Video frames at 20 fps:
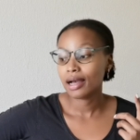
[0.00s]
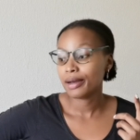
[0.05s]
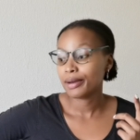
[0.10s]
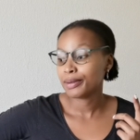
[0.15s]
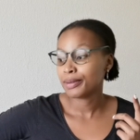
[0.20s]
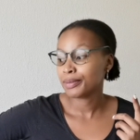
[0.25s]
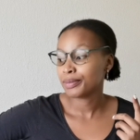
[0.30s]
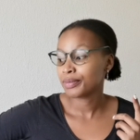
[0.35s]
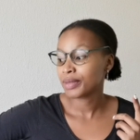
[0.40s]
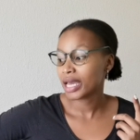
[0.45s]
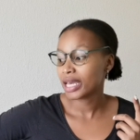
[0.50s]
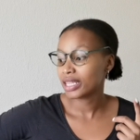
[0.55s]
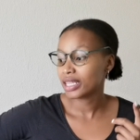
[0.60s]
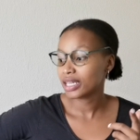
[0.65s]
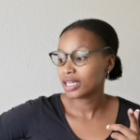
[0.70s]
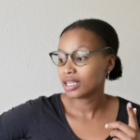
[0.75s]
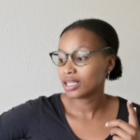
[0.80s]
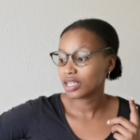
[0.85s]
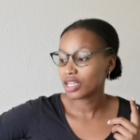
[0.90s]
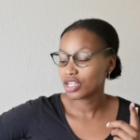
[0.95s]

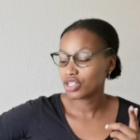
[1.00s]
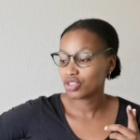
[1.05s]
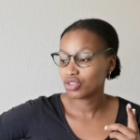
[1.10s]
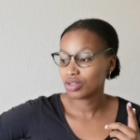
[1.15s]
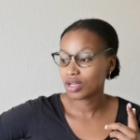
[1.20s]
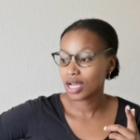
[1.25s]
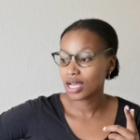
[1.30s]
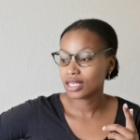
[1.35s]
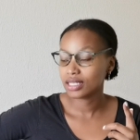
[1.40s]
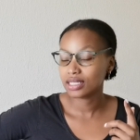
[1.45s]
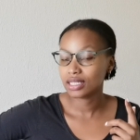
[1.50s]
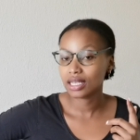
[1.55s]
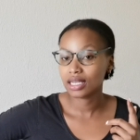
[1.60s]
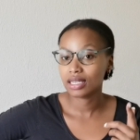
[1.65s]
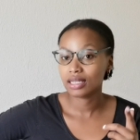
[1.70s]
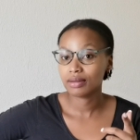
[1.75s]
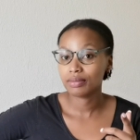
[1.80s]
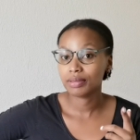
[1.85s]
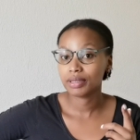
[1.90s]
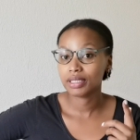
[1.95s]
Um, I think I'll catch you
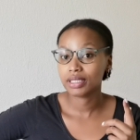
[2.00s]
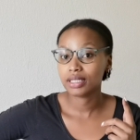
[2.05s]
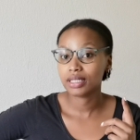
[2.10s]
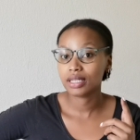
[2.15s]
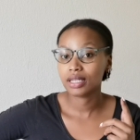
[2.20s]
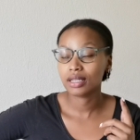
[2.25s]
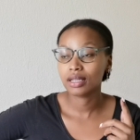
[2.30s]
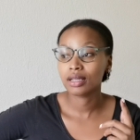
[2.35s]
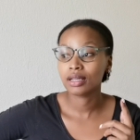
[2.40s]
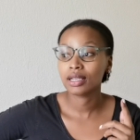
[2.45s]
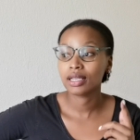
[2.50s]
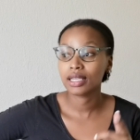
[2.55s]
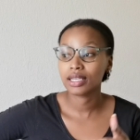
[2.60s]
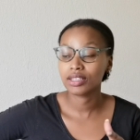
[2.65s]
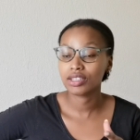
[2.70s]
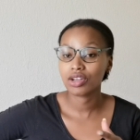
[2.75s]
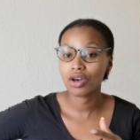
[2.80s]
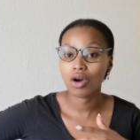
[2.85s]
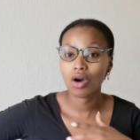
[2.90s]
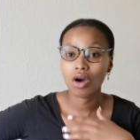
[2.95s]
guys a little bit
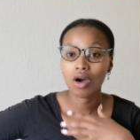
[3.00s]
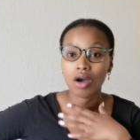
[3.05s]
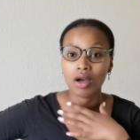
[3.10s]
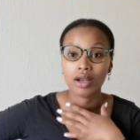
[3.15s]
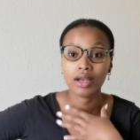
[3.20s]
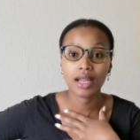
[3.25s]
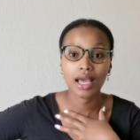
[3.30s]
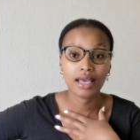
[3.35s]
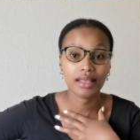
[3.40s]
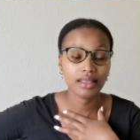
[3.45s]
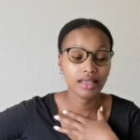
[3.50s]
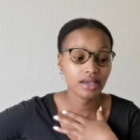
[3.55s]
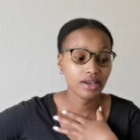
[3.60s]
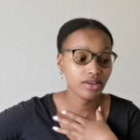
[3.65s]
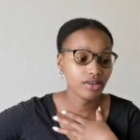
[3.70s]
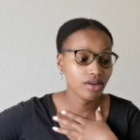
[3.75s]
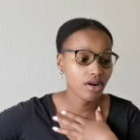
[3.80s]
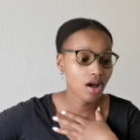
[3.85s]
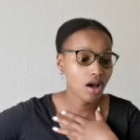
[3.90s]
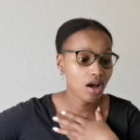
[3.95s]
later on,
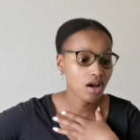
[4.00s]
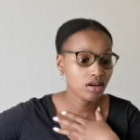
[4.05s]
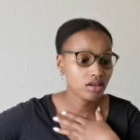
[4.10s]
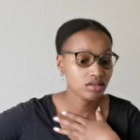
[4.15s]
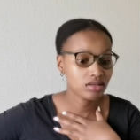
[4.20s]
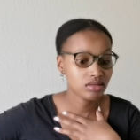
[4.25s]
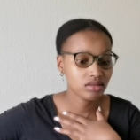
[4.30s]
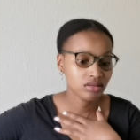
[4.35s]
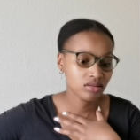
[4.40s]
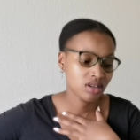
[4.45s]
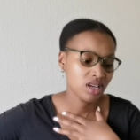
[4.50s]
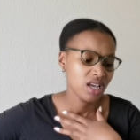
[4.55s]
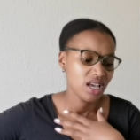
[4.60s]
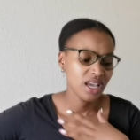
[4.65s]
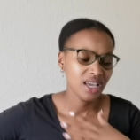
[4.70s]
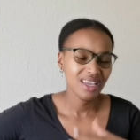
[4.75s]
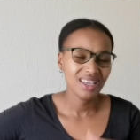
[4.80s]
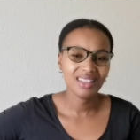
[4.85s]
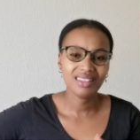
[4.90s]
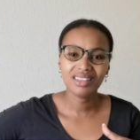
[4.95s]
I think around
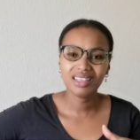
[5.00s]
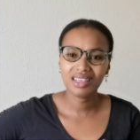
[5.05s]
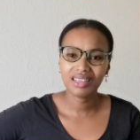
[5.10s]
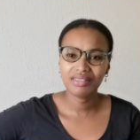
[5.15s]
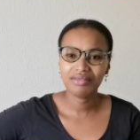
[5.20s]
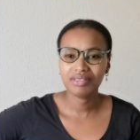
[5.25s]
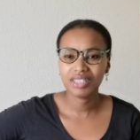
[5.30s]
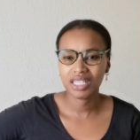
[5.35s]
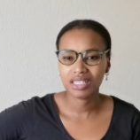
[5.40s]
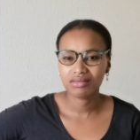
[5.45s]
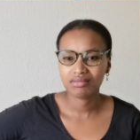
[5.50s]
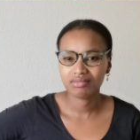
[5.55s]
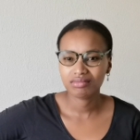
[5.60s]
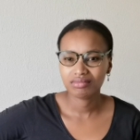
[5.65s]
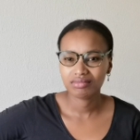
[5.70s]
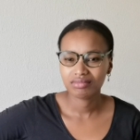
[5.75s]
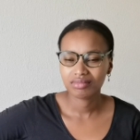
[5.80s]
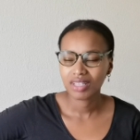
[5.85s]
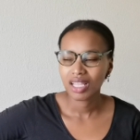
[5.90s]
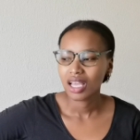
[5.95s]
in the
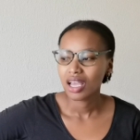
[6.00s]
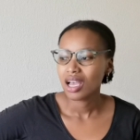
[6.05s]
evening.